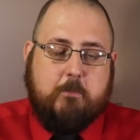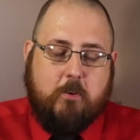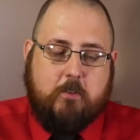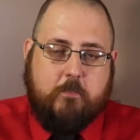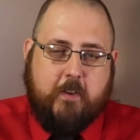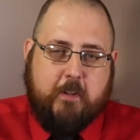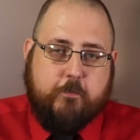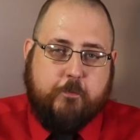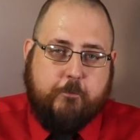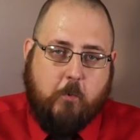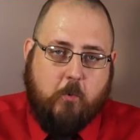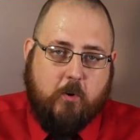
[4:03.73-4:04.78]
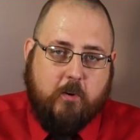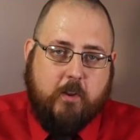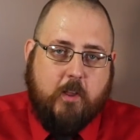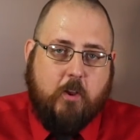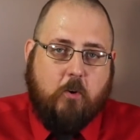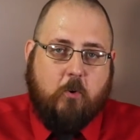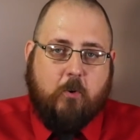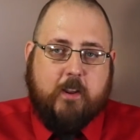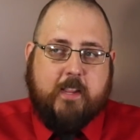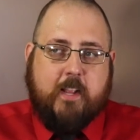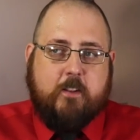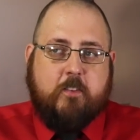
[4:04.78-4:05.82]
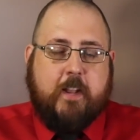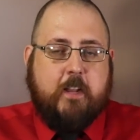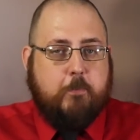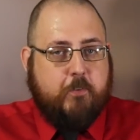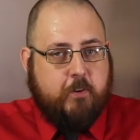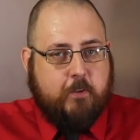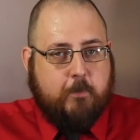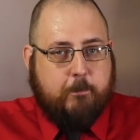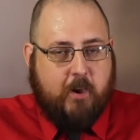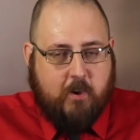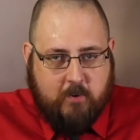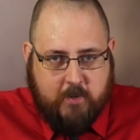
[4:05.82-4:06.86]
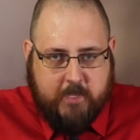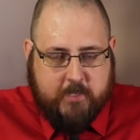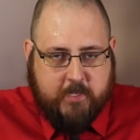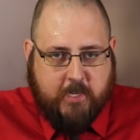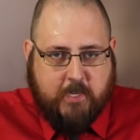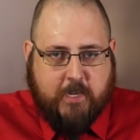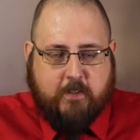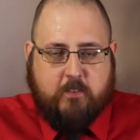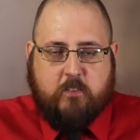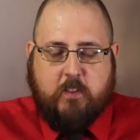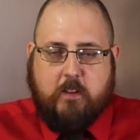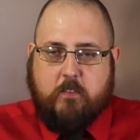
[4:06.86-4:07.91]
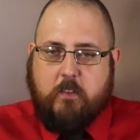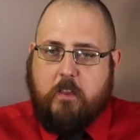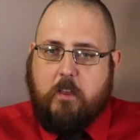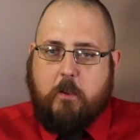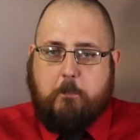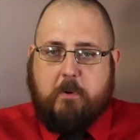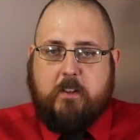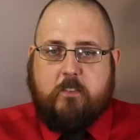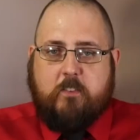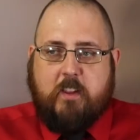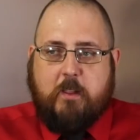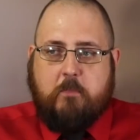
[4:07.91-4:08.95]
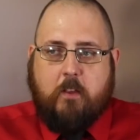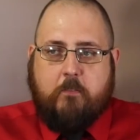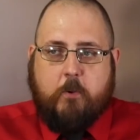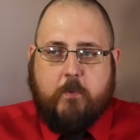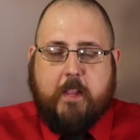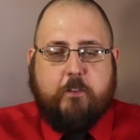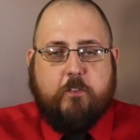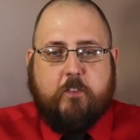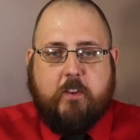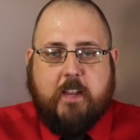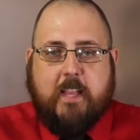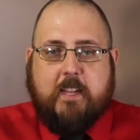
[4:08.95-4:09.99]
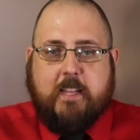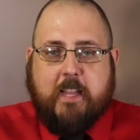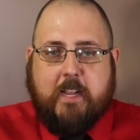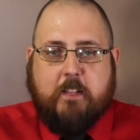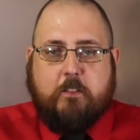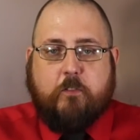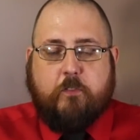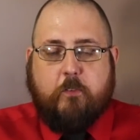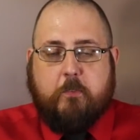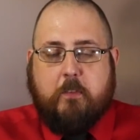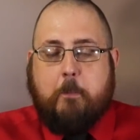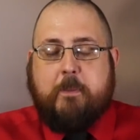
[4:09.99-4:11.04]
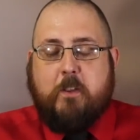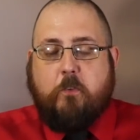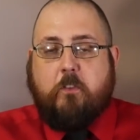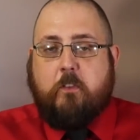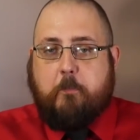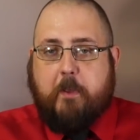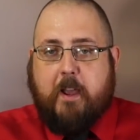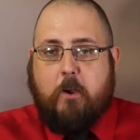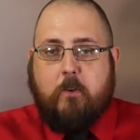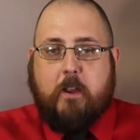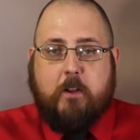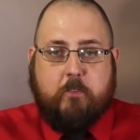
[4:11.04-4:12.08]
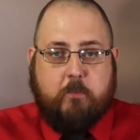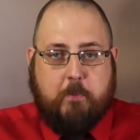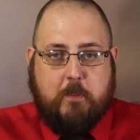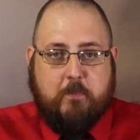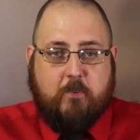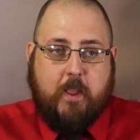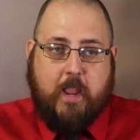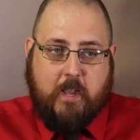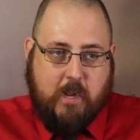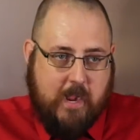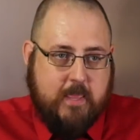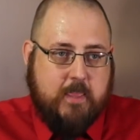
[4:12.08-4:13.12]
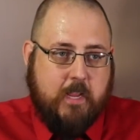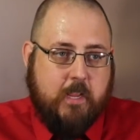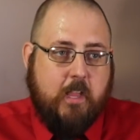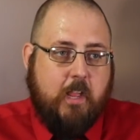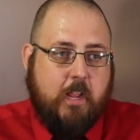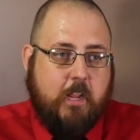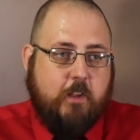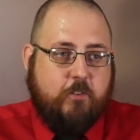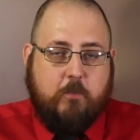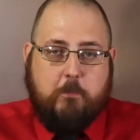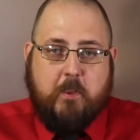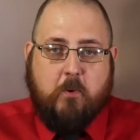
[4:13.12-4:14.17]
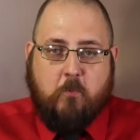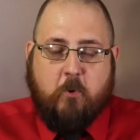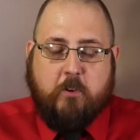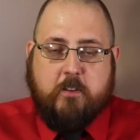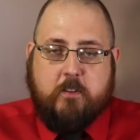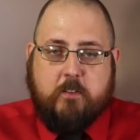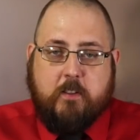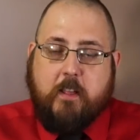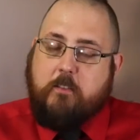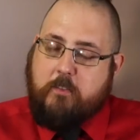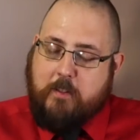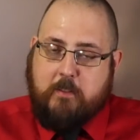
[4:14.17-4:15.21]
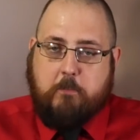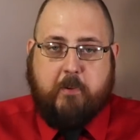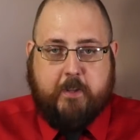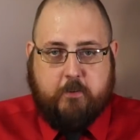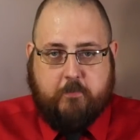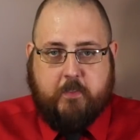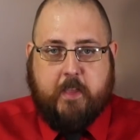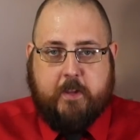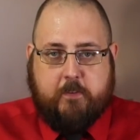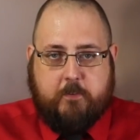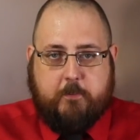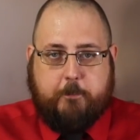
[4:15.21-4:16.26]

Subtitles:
motivated for or against any particular party in the United States, but seems very interested in getting the truth, abuses of power out to the people, and I think he should be awarded and celebrated for that.